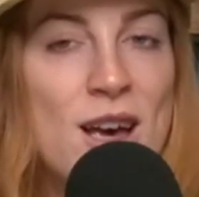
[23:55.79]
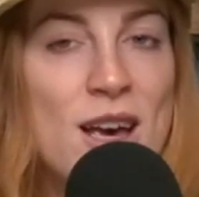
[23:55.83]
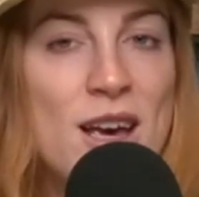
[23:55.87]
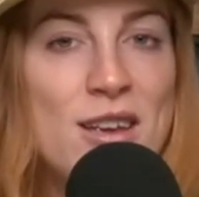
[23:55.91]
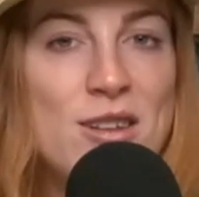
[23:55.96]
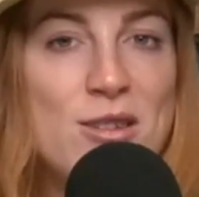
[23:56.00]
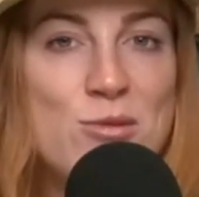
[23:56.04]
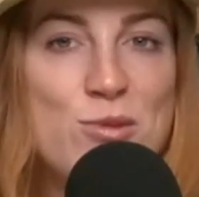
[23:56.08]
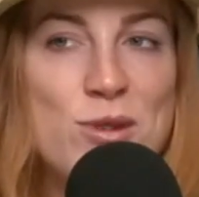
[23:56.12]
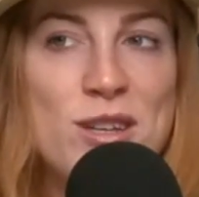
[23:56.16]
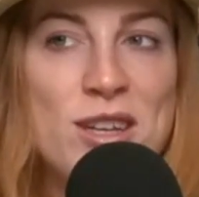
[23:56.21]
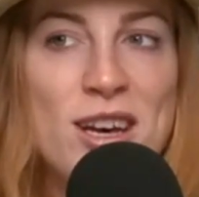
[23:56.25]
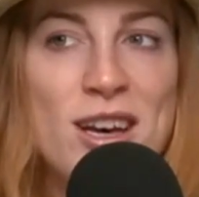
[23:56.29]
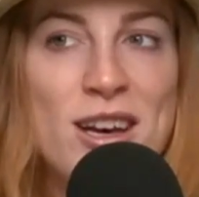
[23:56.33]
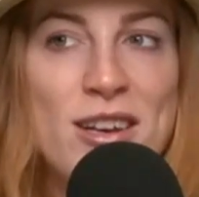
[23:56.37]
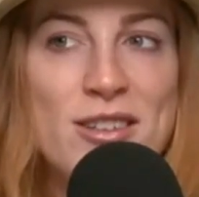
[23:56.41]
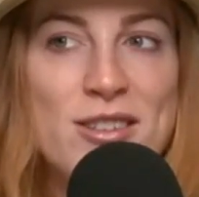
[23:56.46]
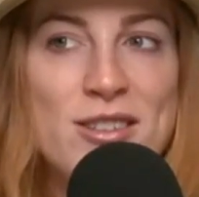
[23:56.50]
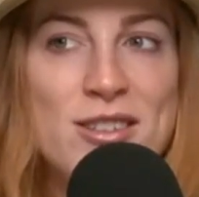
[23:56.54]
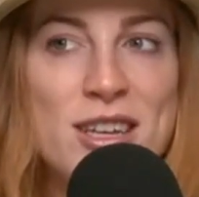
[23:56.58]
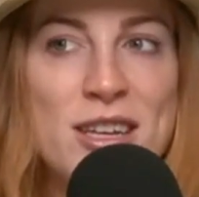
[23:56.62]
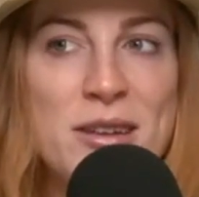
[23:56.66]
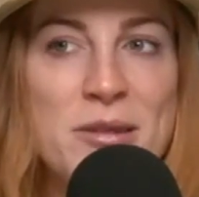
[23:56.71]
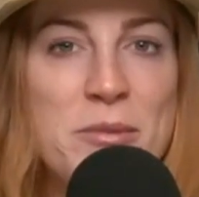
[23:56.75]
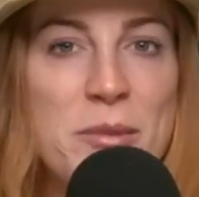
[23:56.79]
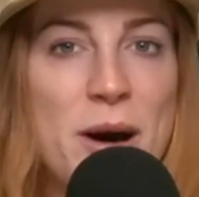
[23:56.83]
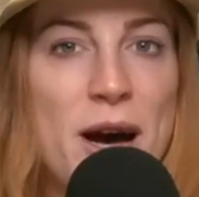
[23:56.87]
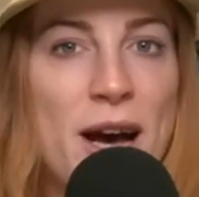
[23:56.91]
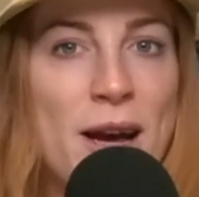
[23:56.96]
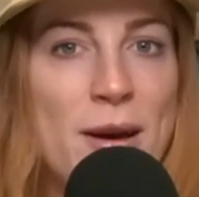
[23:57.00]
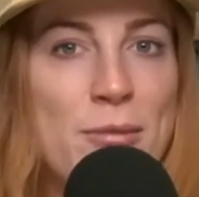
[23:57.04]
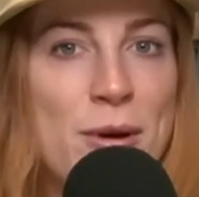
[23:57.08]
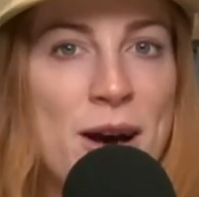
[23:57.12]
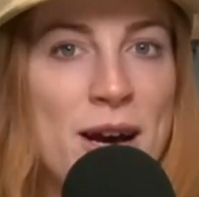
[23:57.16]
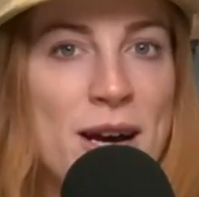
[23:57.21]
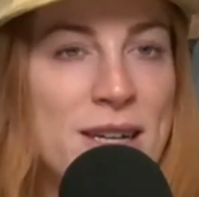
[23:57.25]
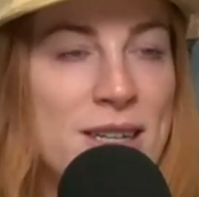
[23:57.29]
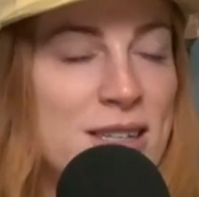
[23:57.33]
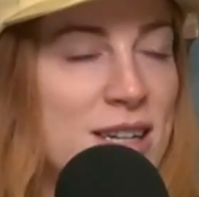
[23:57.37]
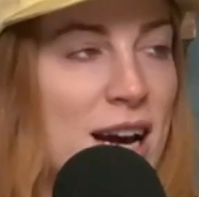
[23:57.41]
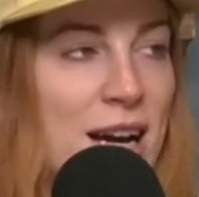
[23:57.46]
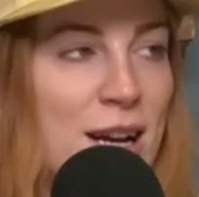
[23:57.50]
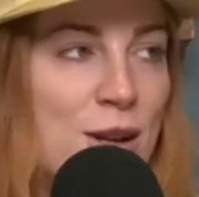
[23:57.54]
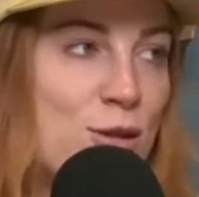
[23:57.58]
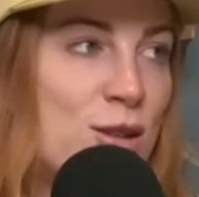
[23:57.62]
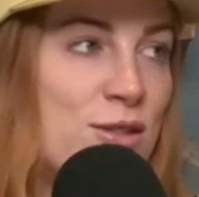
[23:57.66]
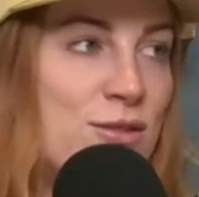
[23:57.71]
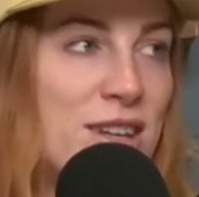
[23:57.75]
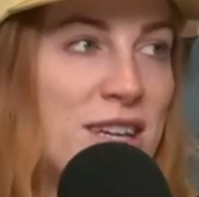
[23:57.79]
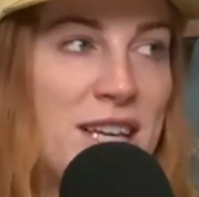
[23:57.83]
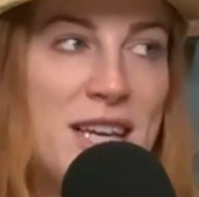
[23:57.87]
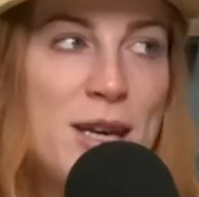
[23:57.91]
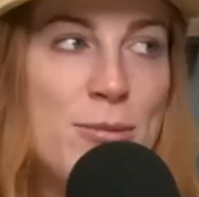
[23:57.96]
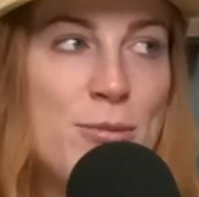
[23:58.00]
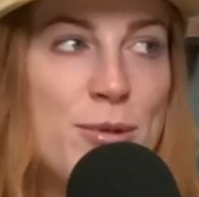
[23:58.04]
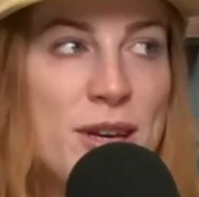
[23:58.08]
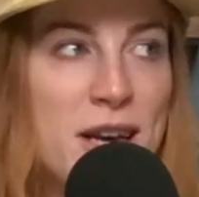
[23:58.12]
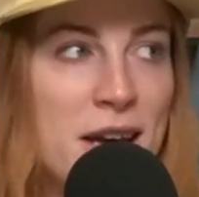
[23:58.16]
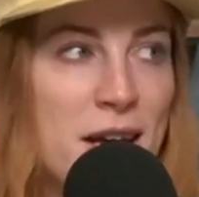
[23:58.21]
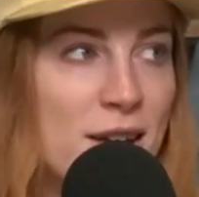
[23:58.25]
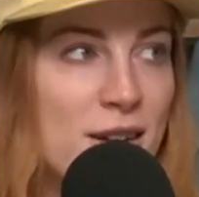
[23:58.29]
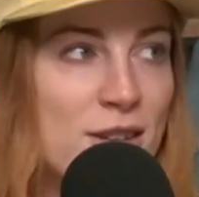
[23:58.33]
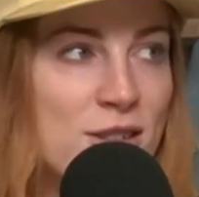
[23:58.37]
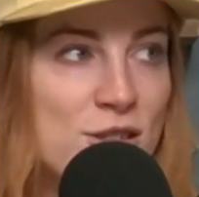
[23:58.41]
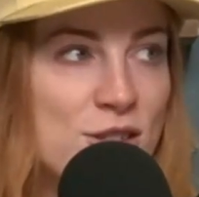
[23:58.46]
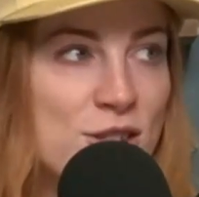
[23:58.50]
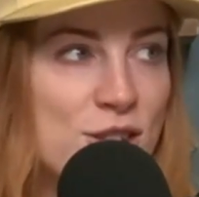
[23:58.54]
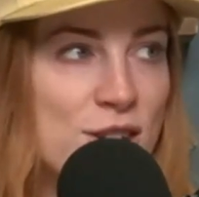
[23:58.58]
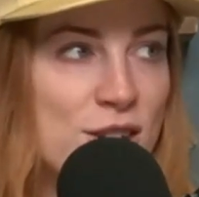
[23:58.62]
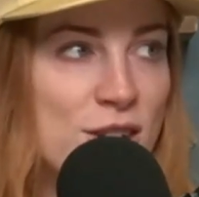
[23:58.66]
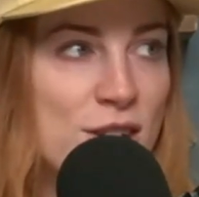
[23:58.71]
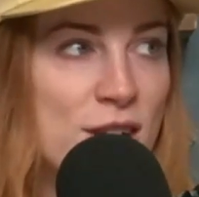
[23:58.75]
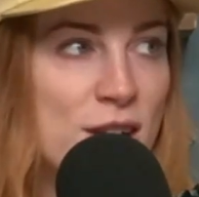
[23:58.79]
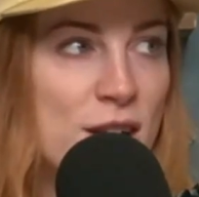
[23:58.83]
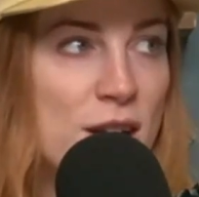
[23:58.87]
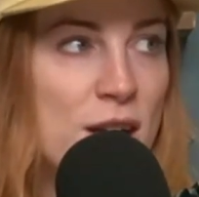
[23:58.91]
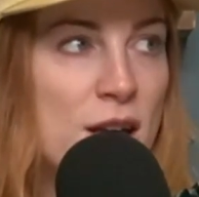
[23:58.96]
is because in my mind, I don't even keep a calendar.